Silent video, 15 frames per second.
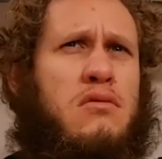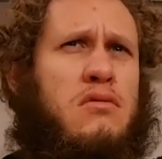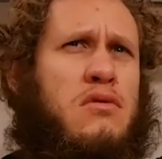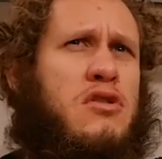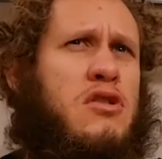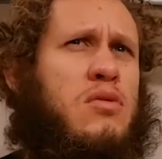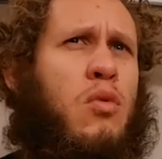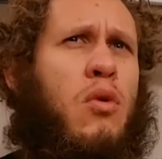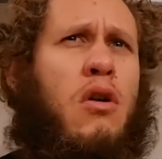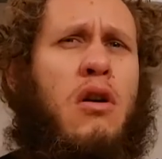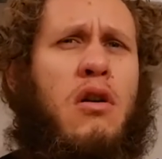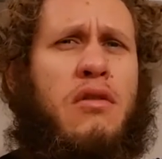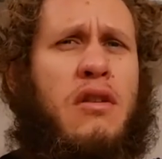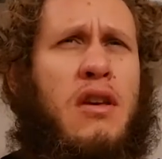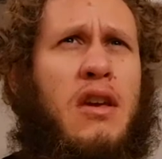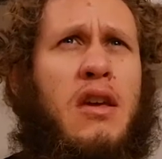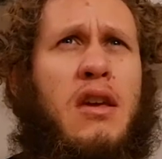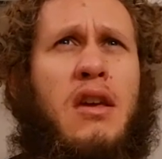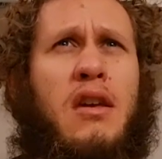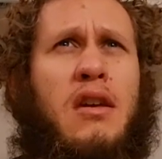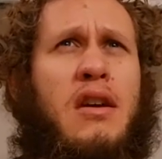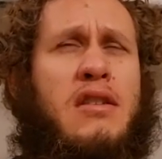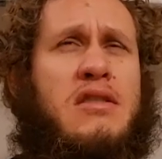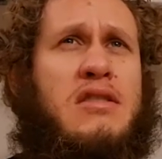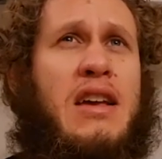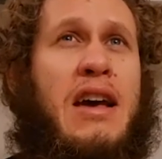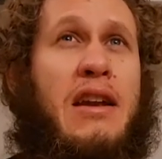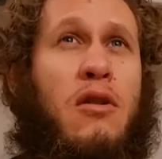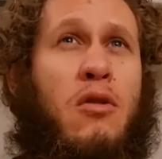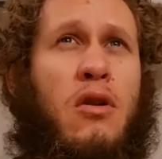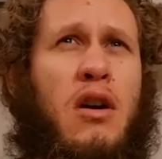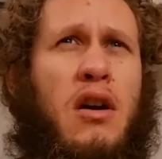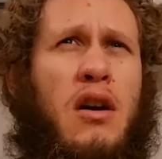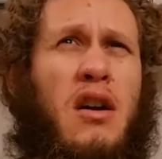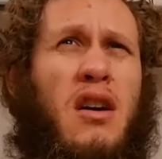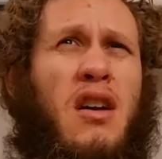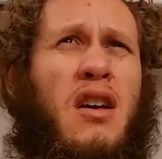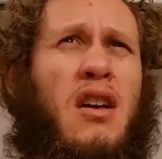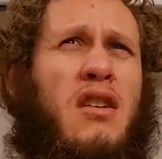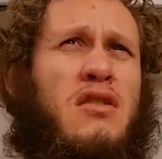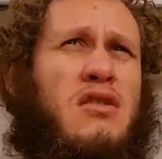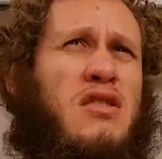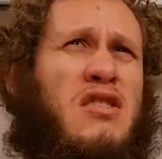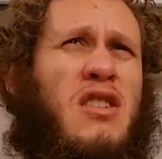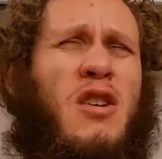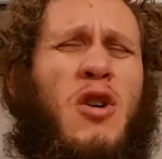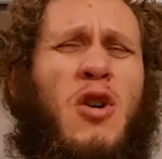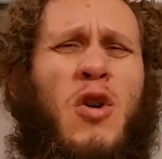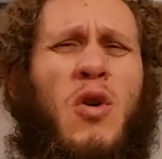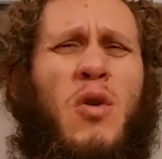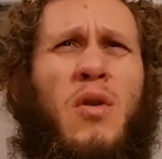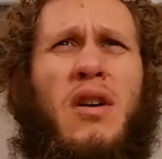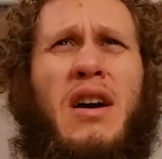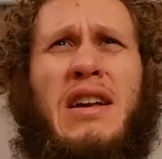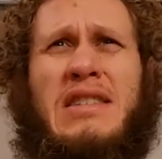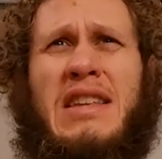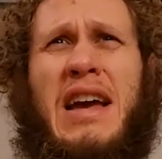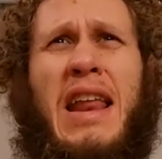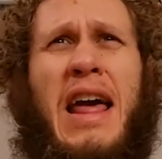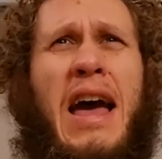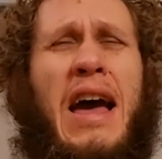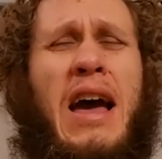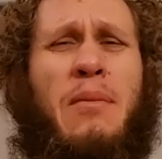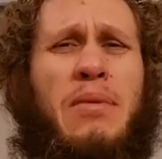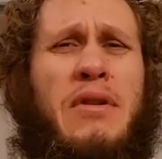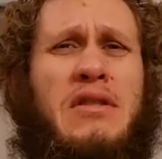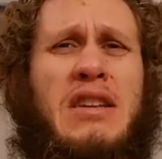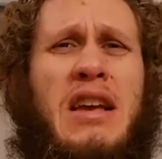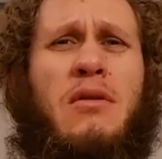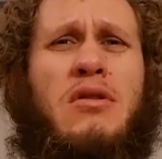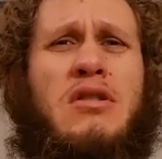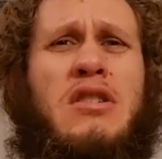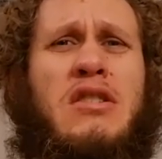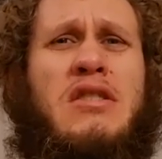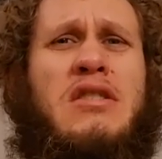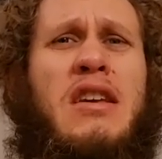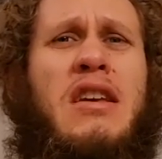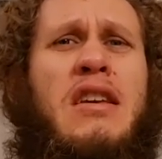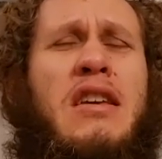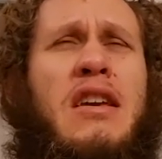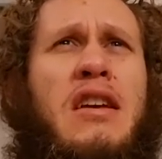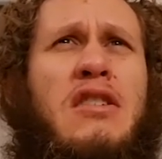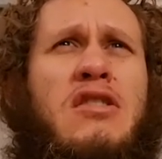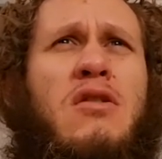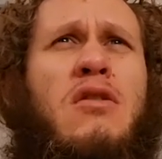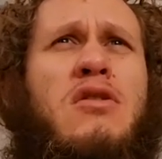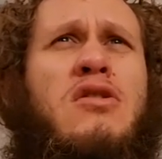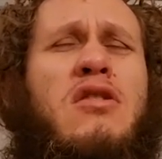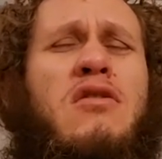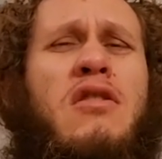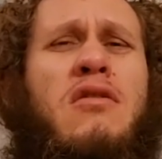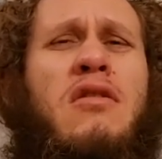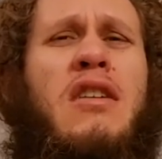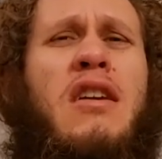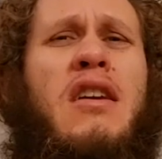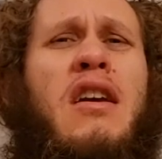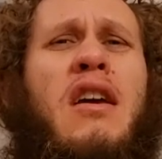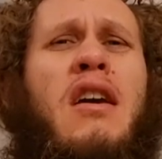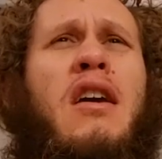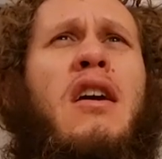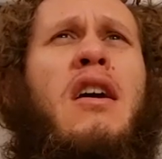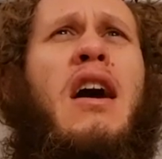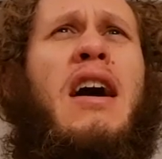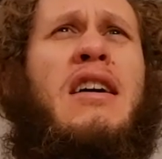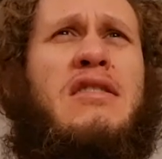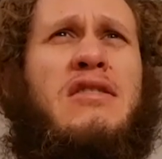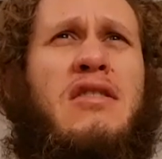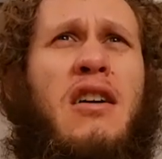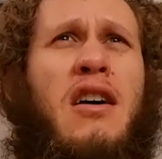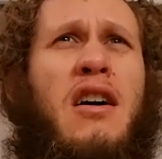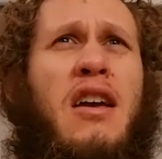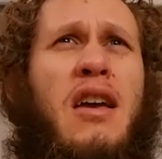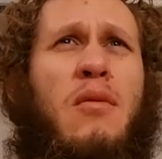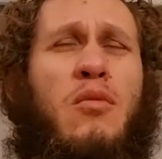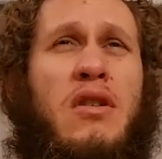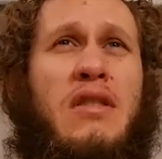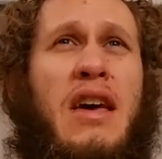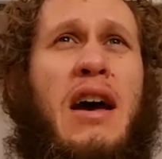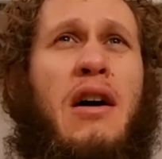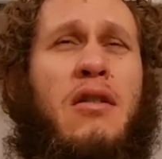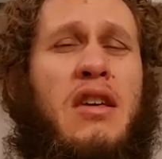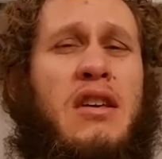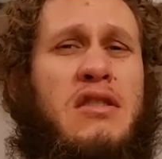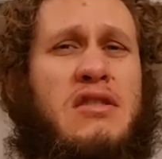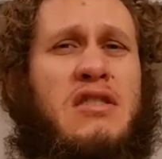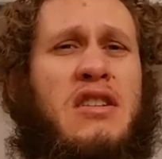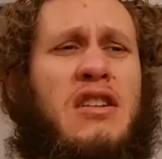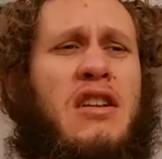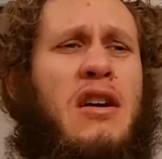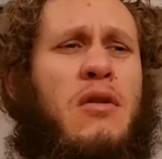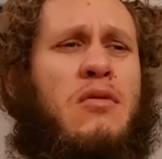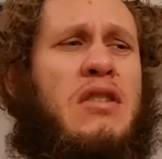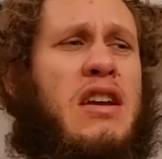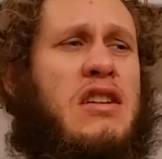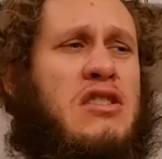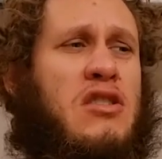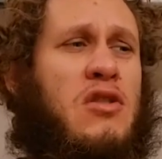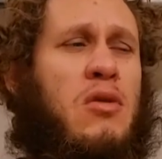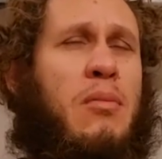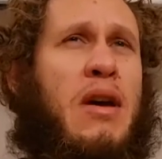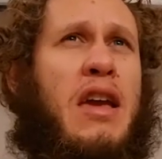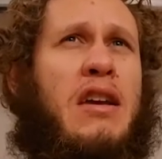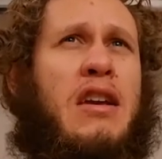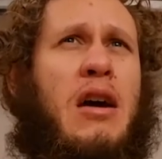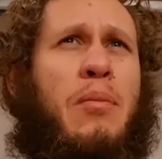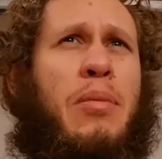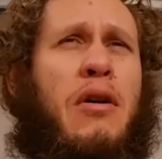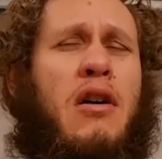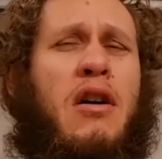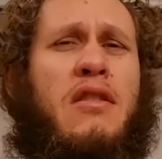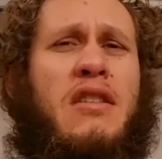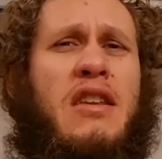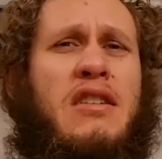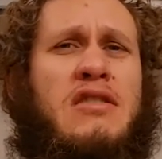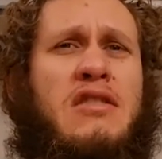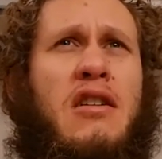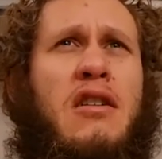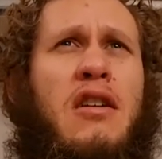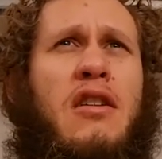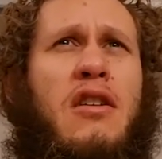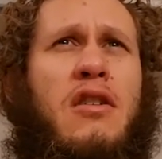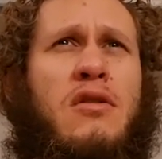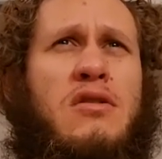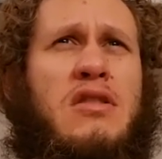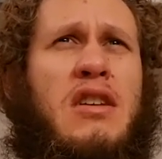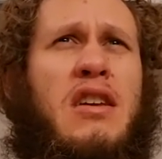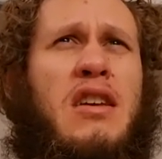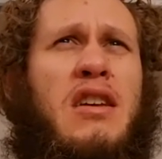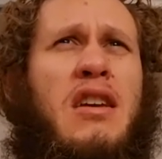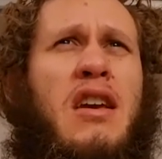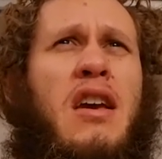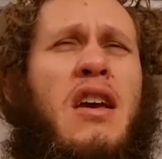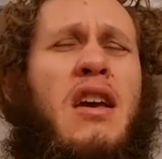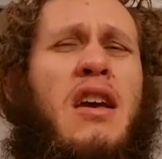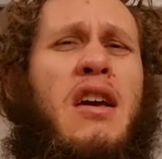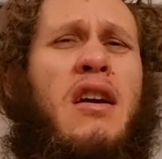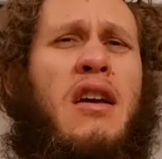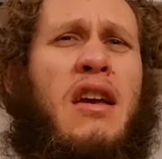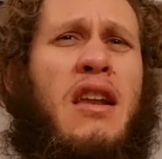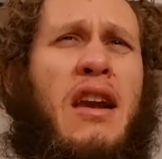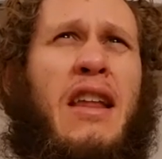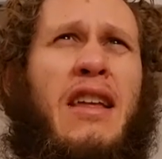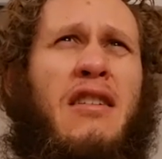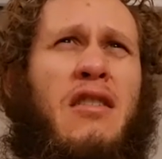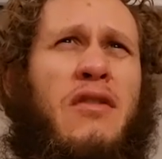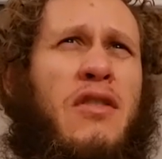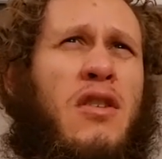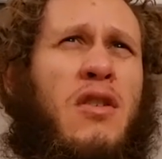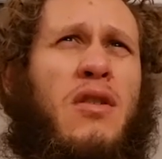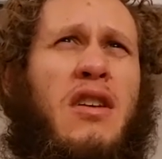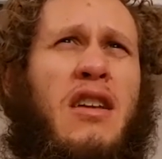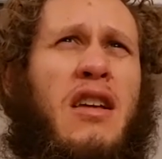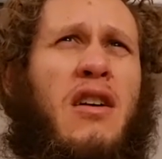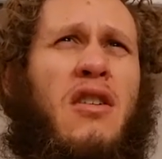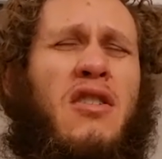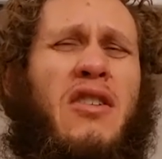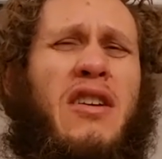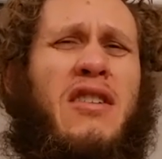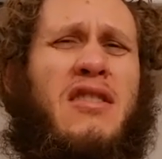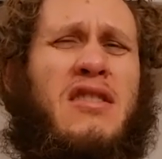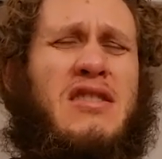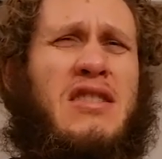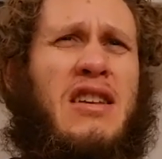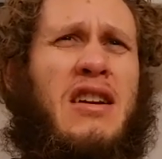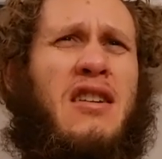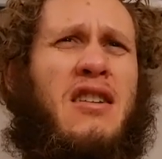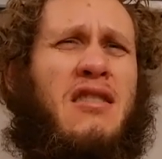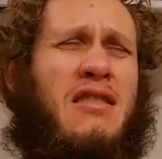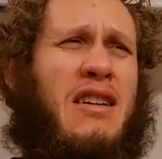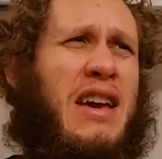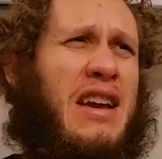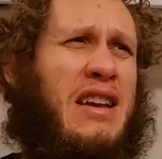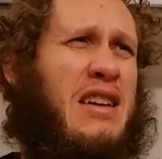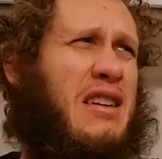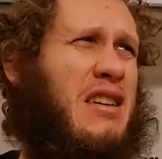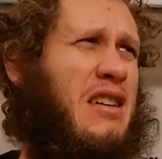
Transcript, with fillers: swarthy, etc. So as that happens, I was just thinking George Clooney. I saw him without his you know digital makeup on that he started using in an interview you know earlier this year like